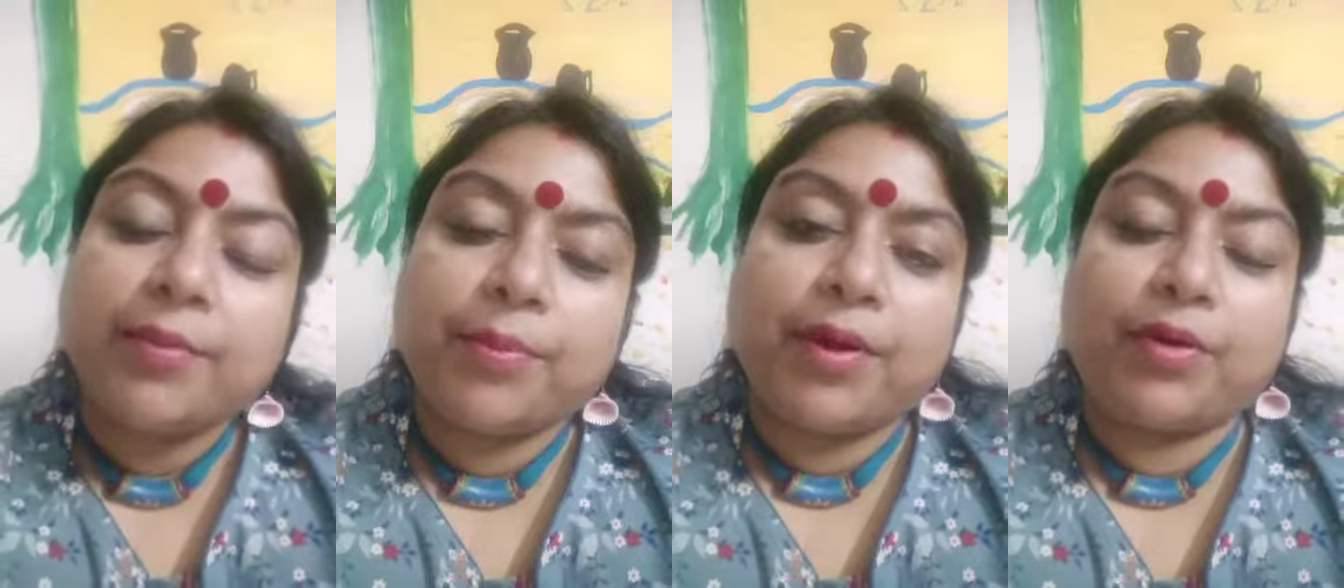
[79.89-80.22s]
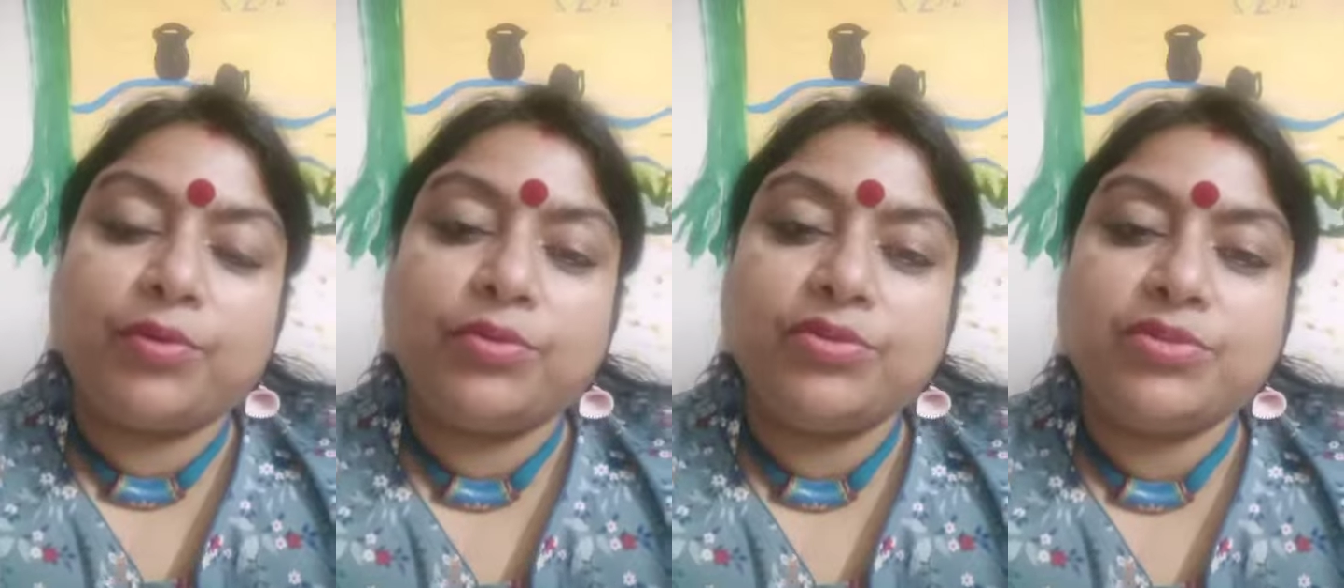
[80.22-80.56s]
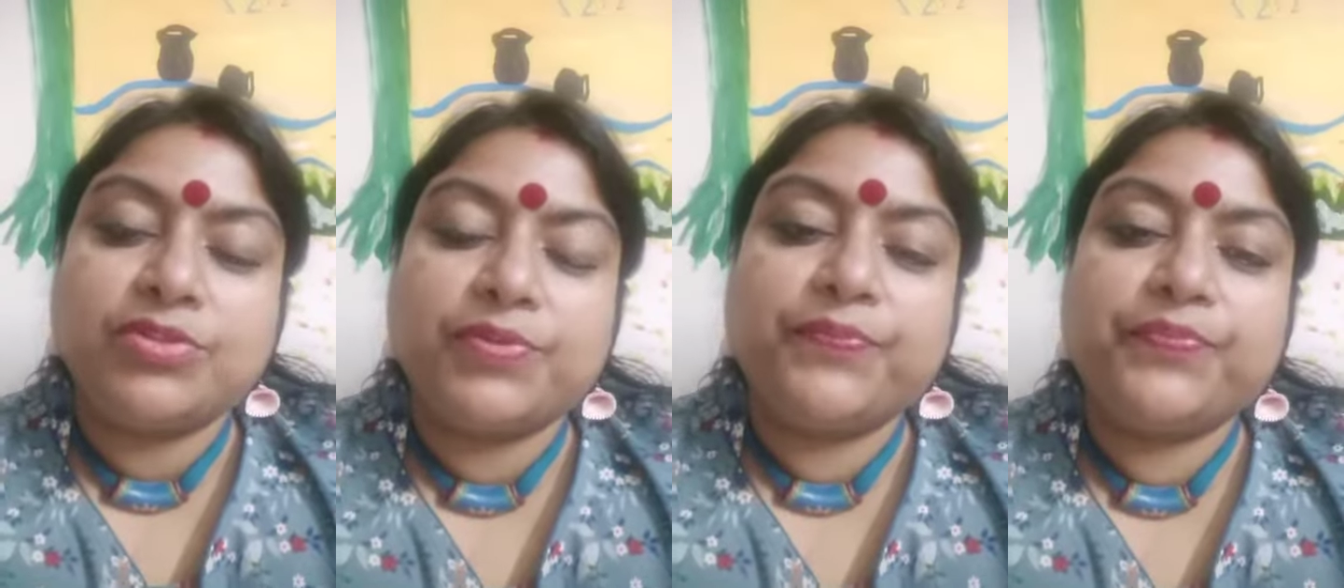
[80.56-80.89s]

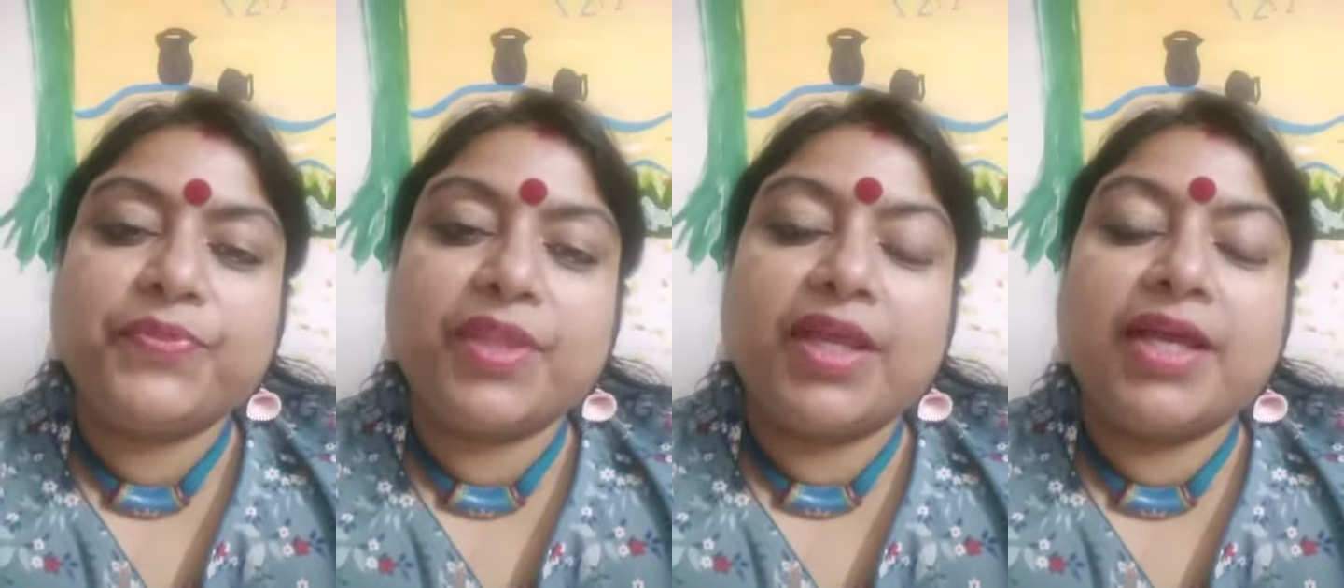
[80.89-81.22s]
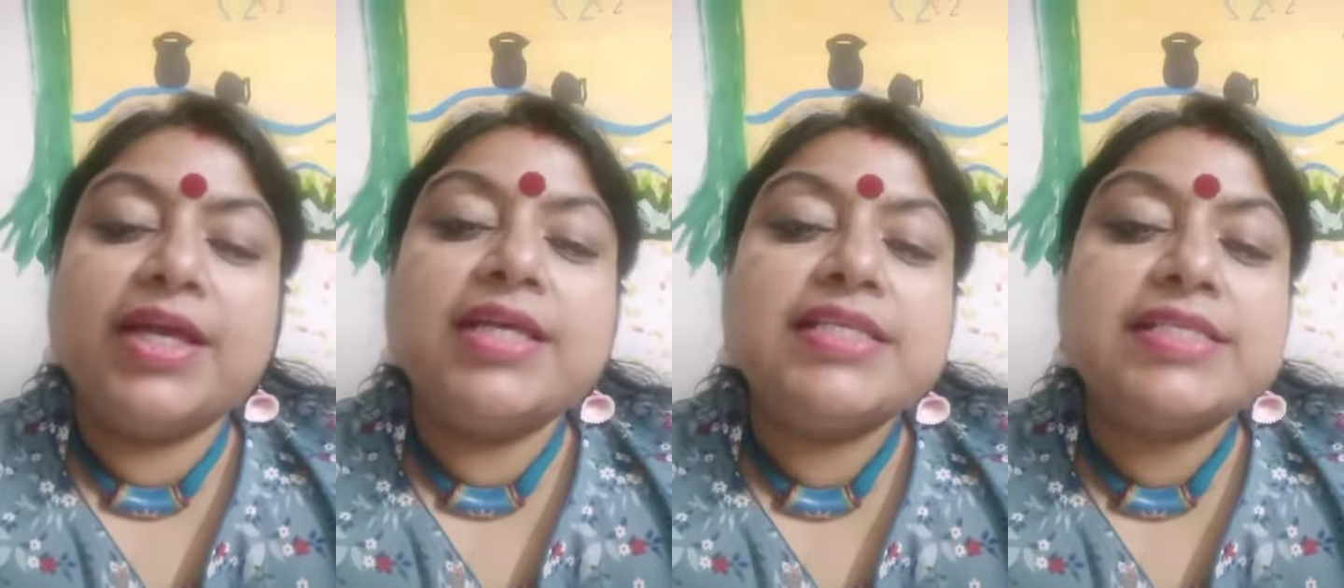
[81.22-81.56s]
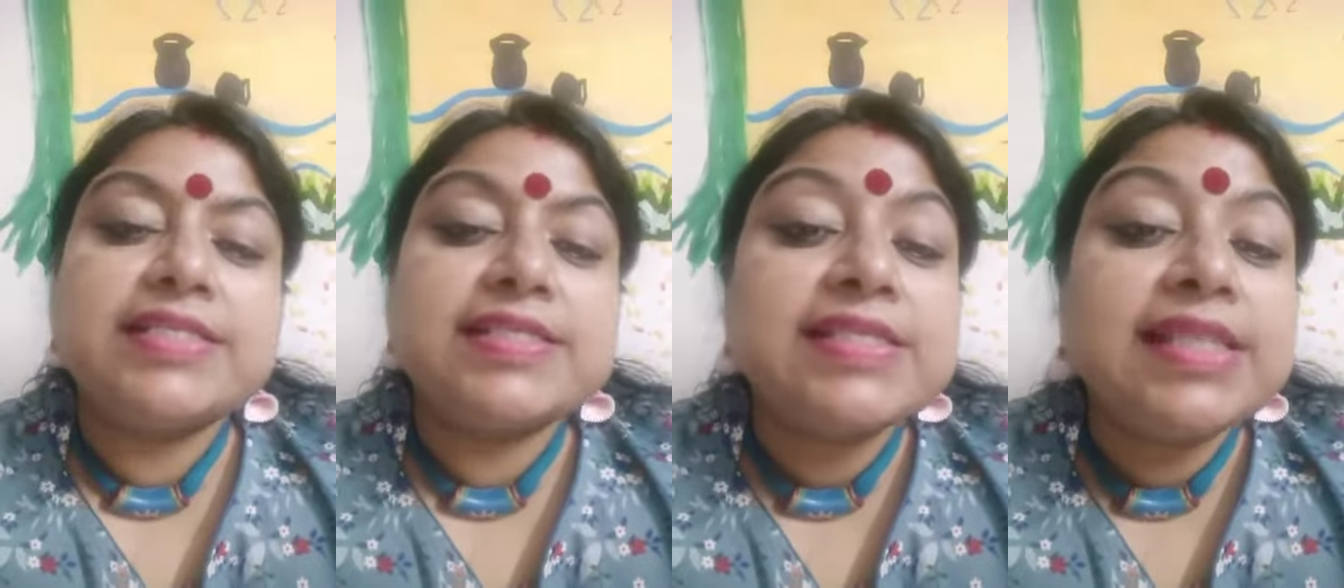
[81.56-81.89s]
about
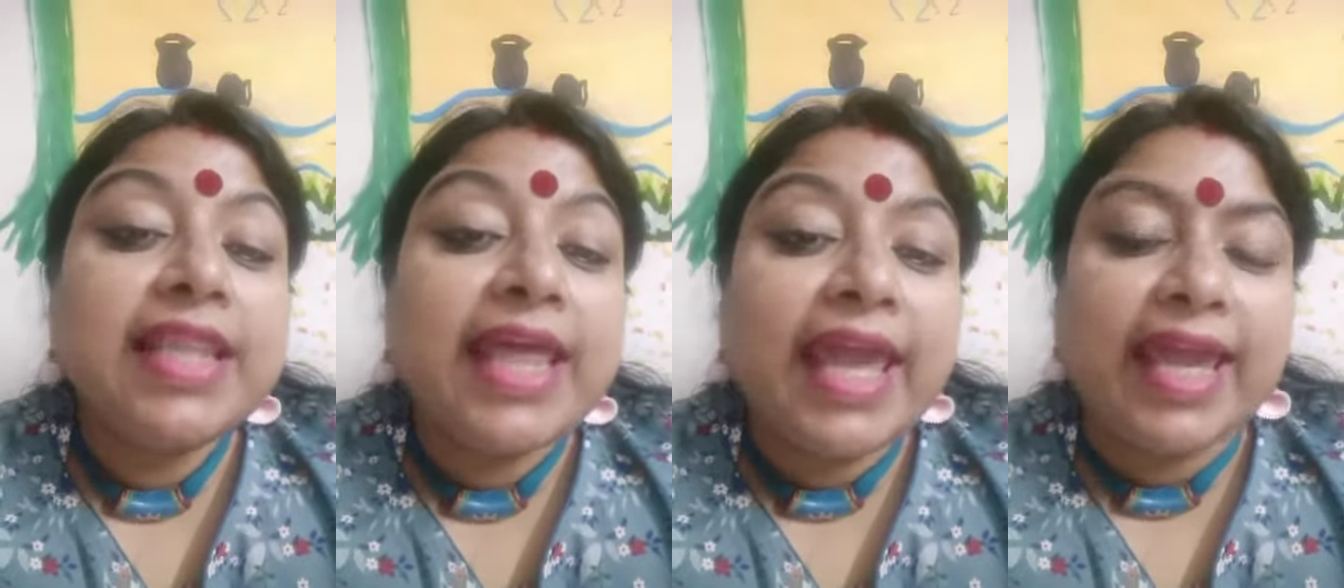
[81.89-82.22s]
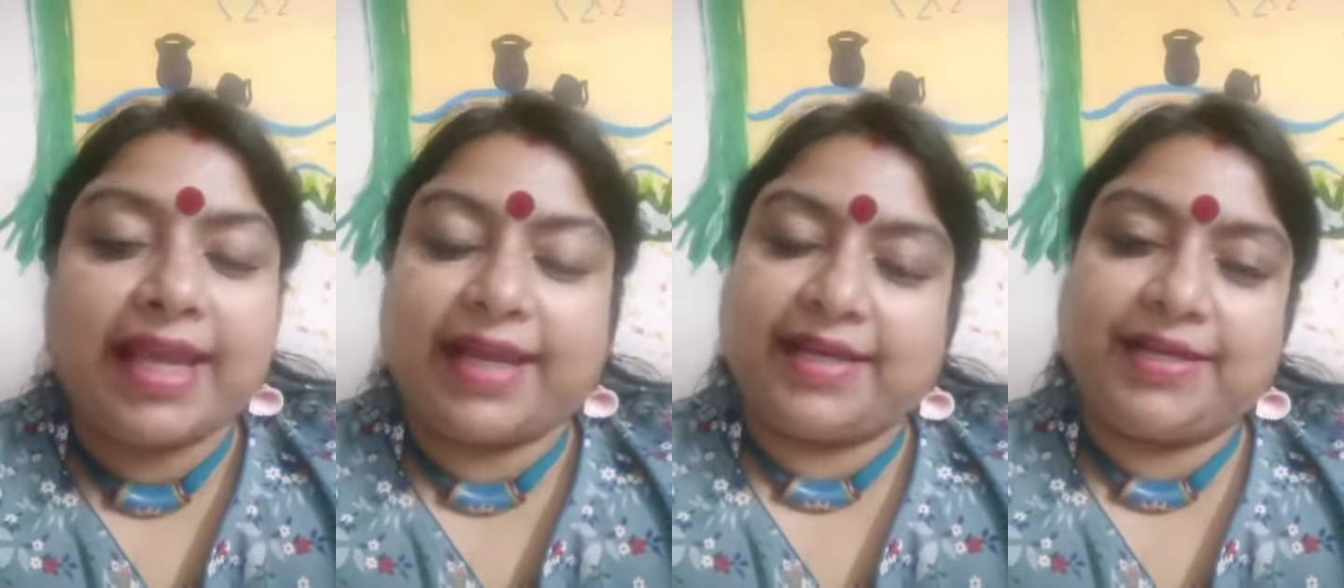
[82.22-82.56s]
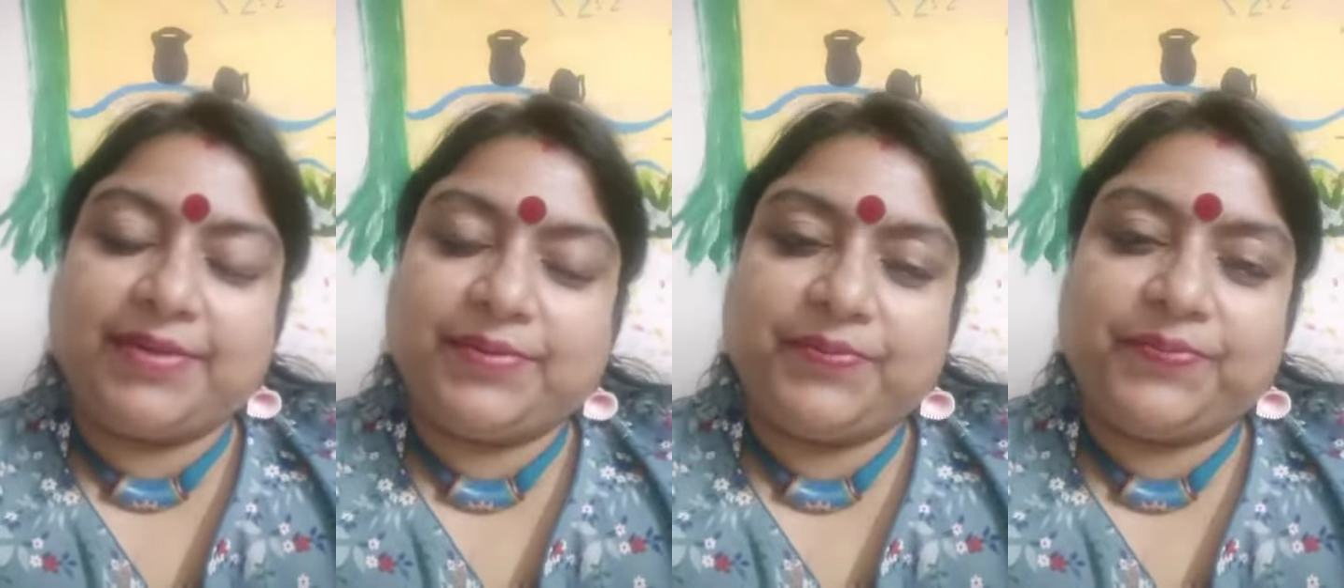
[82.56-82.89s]
snake,